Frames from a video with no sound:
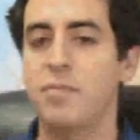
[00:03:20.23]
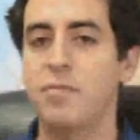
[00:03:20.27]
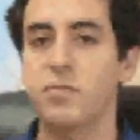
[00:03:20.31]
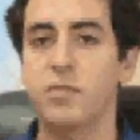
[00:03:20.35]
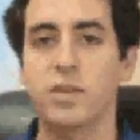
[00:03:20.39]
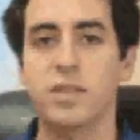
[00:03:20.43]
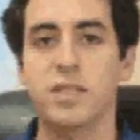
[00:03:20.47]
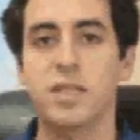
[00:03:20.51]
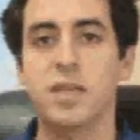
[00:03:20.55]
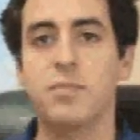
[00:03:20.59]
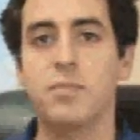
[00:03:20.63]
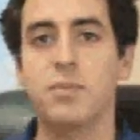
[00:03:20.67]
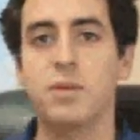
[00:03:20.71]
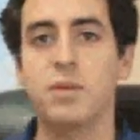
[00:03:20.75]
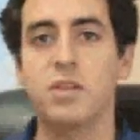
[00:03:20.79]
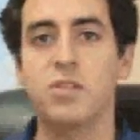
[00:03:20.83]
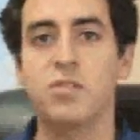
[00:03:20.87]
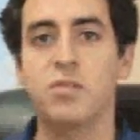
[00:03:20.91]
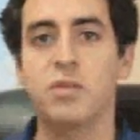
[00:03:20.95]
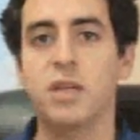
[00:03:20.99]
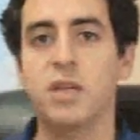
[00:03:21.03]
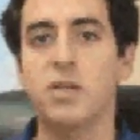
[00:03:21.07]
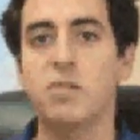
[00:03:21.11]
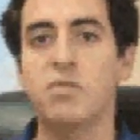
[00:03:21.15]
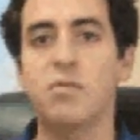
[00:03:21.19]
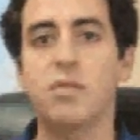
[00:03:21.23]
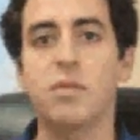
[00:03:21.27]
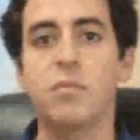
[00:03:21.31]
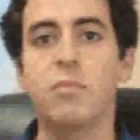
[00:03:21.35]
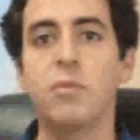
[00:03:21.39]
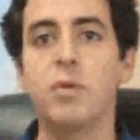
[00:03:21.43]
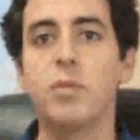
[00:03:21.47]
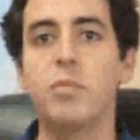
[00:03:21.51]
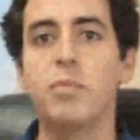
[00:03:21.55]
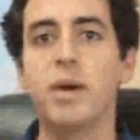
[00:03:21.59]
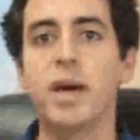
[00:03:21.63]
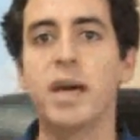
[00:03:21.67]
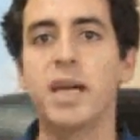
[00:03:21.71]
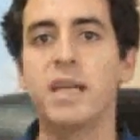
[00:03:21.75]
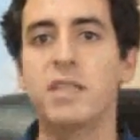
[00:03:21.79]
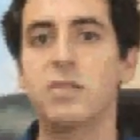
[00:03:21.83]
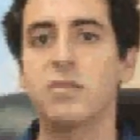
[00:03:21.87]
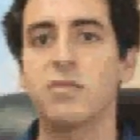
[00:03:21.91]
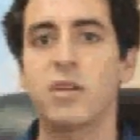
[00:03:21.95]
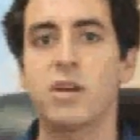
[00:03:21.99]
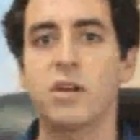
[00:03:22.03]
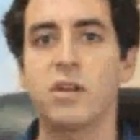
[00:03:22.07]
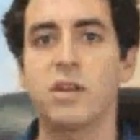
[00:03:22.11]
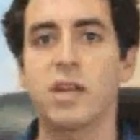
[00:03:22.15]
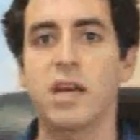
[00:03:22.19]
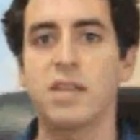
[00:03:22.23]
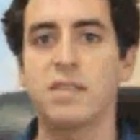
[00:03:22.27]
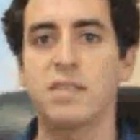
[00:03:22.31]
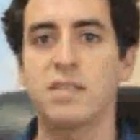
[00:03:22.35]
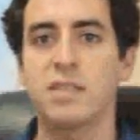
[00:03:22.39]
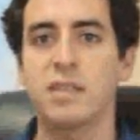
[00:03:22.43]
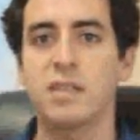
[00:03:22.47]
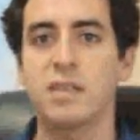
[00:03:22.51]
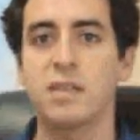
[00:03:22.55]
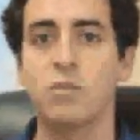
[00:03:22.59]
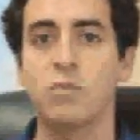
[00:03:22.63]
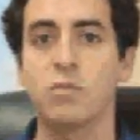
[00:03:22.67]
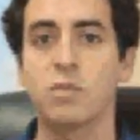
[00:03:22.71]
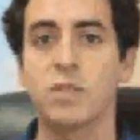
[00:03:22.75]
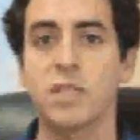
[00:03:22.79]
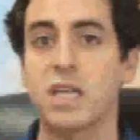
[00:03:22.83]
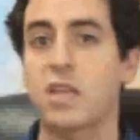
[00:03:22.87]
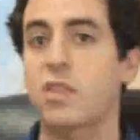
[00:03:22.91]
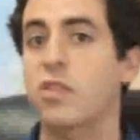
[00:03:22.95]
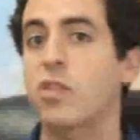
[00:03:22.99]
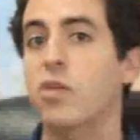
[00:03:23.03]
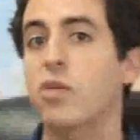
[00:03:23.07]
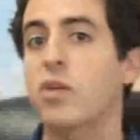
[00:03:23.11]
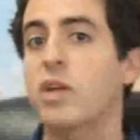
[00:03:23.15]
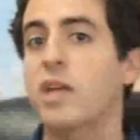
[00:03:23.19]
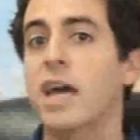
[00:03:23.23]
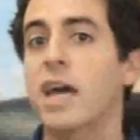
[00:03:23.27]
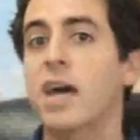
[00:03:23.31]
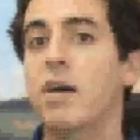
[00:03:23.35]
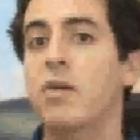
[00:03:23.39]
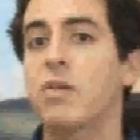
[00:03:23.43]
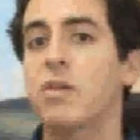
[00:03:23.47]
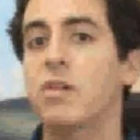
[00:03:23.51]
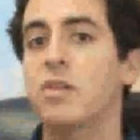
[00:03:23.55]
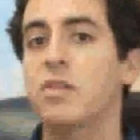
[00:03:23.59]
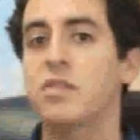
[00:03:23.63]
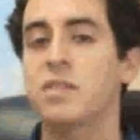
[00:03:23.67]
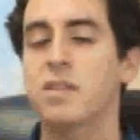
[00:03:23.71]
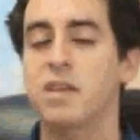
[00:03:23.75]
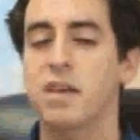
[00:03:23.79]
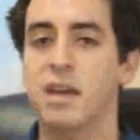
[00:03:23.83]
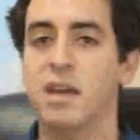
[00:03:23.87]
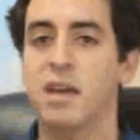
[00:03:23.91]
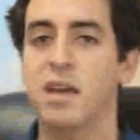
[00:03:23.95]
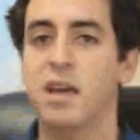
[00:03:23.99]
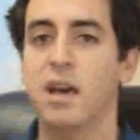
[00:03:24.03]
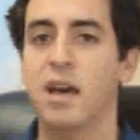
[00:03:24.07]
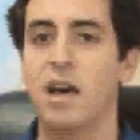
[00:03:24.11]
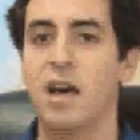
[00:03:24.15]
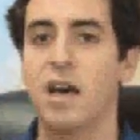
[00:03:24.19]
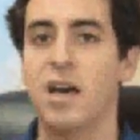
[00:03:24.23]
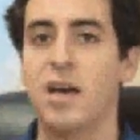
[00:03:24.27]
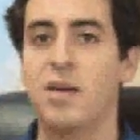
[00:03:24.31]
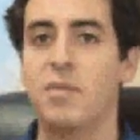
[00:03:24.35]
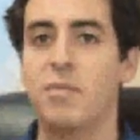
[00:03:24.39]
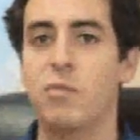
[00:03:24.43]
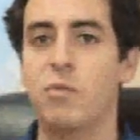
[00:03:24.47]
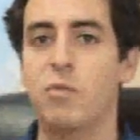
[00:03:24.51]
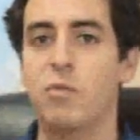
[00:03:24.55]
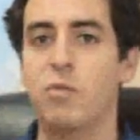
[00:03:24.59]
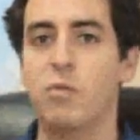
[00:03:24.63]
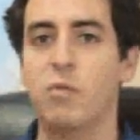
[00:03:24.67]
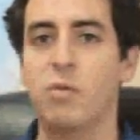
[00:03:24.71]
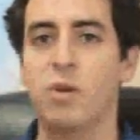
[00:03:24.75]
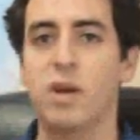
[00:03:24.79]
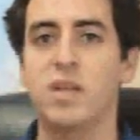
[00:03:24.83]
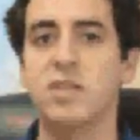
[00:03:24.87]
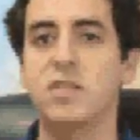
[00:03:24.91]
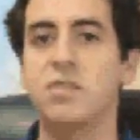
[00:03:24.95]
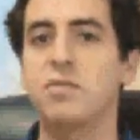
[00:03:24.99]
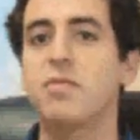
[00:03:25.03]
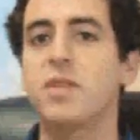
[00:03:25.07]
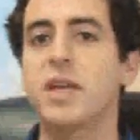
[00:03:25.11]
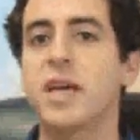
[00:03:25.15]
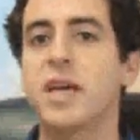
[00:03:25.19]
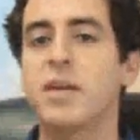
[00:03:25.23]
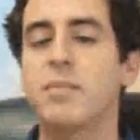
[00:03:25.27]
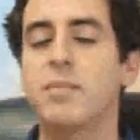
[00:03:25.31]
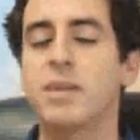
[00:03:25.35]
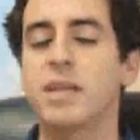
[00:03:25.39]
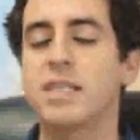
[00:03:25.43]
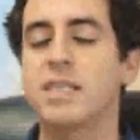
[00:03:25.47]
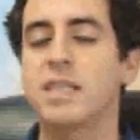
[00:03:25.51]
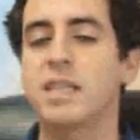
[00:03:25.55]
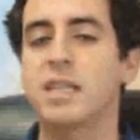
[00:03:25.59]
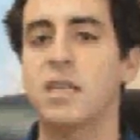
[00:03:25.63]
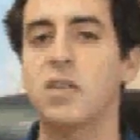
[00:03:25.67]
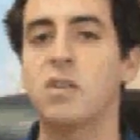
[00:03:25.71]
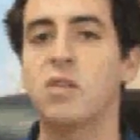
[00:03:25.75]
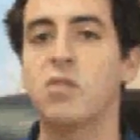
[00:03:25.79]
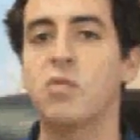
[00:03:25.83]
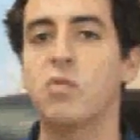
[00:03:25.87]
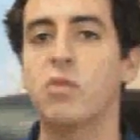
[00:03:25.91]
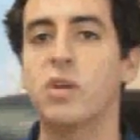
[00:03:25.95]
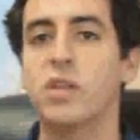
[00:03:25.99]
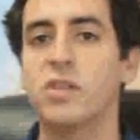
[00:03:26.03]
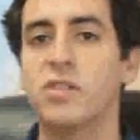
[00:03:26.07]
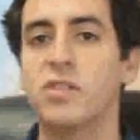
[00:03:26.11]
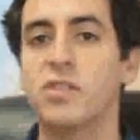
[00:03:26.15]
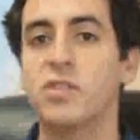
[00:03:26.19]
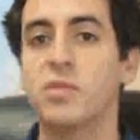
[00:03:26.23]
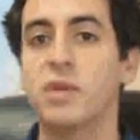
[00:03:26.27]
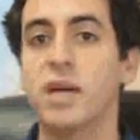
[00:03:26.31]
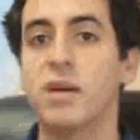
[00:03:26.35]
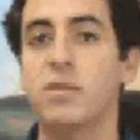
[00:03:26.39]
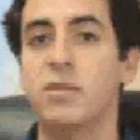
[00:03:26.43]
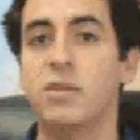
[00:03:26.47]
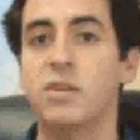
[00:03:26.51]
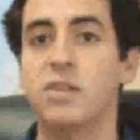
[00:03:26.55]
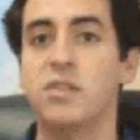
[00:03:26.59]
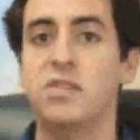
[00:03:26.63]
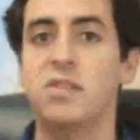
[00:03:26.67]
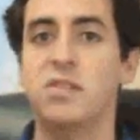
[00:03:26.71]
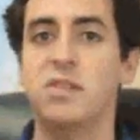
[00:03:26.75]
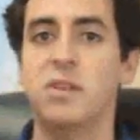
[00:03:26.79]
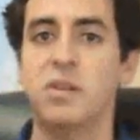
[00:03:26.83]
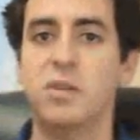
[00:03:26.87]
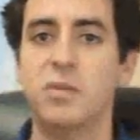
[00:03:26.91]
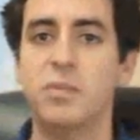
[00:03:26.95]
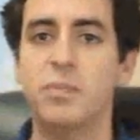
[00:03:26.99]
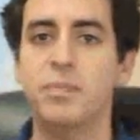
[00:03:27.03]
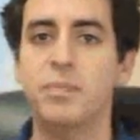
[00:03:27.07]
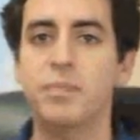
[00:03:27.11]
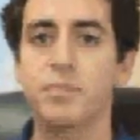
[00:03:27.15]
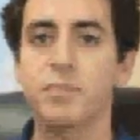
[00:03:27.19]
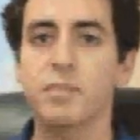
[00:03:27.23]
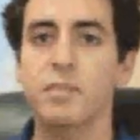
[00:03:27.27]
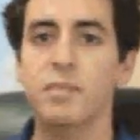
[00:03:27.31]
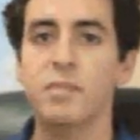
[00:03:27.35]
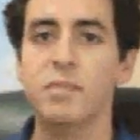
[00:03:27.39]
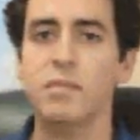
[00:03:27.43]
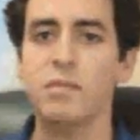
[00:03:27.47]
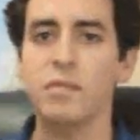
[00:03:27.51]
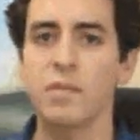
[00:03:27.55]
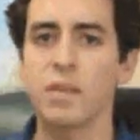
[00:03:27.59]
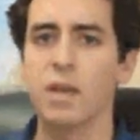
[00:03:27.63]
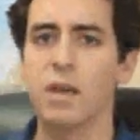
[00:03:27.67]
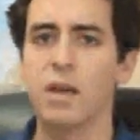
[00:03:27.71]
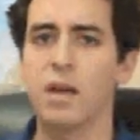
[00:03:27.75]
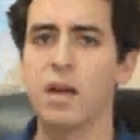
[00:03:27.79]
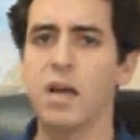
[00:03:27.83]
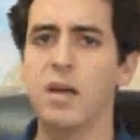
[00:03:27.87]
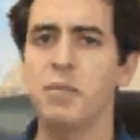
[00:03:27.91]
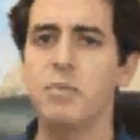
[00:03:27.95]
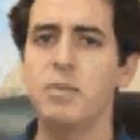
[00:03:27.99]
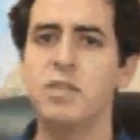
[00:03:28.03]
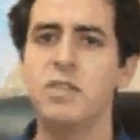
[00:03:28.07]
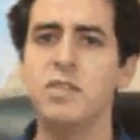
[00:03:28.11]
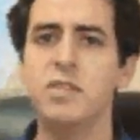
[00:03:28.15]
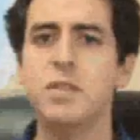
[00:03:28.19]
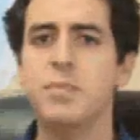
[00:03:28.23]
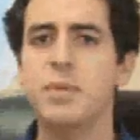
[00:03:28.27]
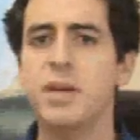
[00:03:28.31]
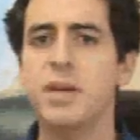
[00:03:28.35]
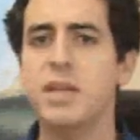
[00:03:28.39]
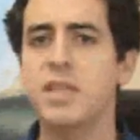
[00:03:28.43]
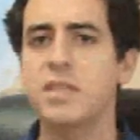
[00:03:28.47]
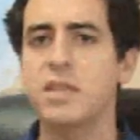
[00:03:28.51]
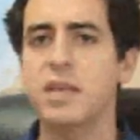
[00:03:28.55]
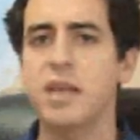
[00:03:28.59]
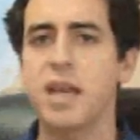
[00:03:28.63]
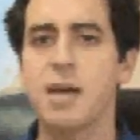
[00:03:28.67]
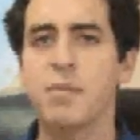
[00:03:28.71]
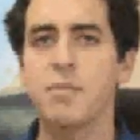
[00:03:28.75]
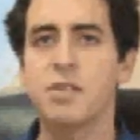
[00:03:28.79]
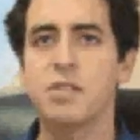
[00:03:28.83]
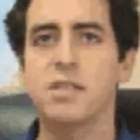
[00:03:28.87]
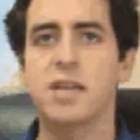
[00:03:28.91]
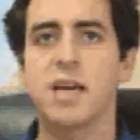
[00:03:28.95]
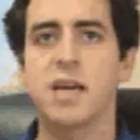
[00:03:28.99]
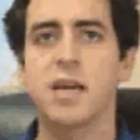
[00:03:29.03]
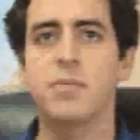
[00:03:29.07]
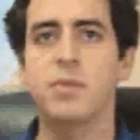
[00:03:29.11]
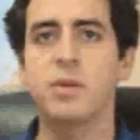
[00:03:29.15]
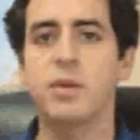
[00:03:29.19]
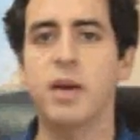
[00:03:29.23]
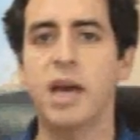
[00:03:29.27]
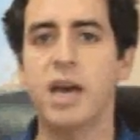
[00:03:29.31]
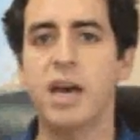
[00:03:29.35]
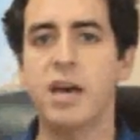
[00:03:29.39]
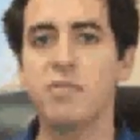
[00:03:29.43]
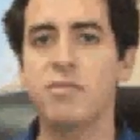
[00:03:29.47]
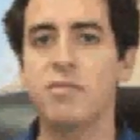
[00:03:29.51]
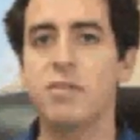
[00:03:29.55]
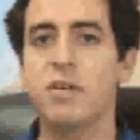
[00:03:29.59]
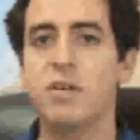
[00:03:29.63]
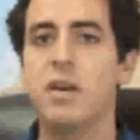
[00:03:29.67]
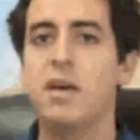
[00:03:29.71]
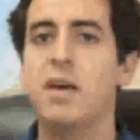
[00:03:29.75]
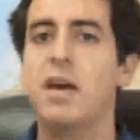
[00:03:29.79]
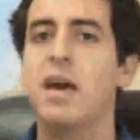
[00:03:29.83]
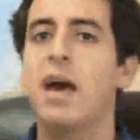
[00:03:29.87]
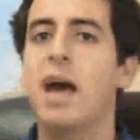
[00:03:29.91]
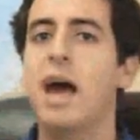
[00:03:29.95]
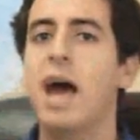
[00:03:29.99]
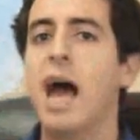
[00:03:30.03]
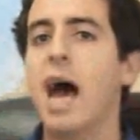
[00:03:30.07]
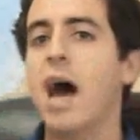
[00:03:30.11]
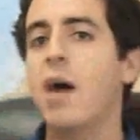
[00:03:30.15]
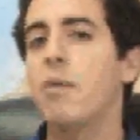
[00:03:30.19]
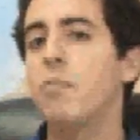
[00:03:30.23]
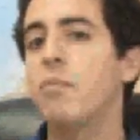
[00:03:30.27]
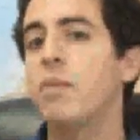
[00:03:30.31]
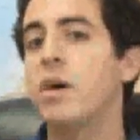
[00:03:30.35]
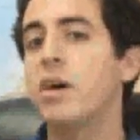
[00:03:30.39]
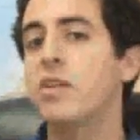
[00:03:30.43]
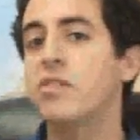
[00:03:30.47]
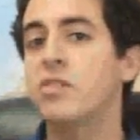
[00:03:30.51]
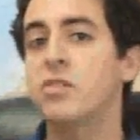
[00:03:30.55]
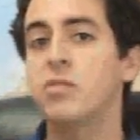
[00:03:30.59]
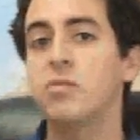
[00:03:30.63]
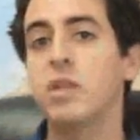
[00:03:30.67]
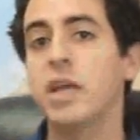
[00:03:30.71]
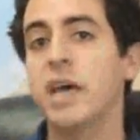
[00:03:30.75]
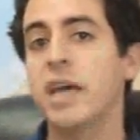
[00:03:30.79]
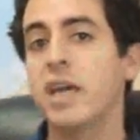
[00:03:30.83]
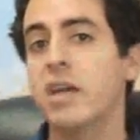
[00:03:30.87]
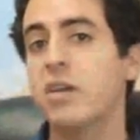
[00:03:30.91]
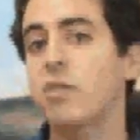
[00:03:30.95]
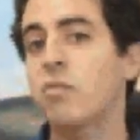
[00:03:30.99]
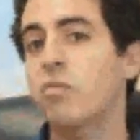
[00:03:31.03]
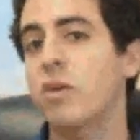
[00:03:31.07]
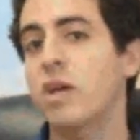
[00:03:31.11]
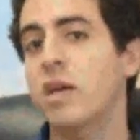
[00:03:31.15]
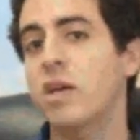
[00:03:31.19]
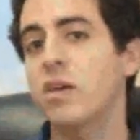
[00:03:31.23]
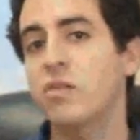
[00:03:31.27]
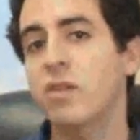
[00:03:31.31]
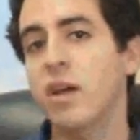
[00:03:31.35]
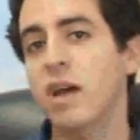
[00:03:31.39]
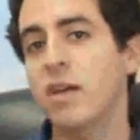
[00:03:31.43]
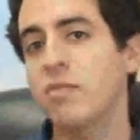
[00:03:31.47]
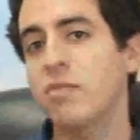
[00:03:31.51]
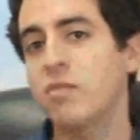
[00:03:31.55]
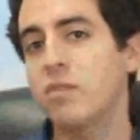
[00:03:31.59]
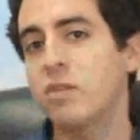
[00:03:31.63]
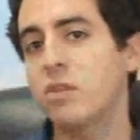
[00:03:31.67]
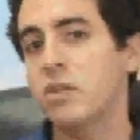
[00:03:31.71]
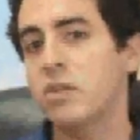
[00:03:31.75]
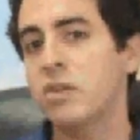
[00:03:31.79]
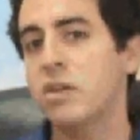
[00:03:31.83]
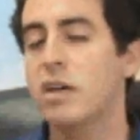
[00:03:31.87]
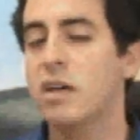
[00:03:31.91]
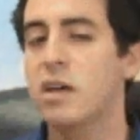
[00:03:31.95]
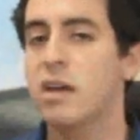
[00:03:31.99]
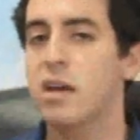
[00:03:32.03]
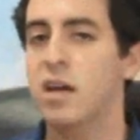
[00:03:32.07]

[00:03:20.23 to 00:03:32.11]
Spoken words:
for example, a train from Mumbai to Varanasi will take 30 hours. Whereas the flight might take 1 or 2 hours. So it just depends on how much time you have, how much you like rail travel,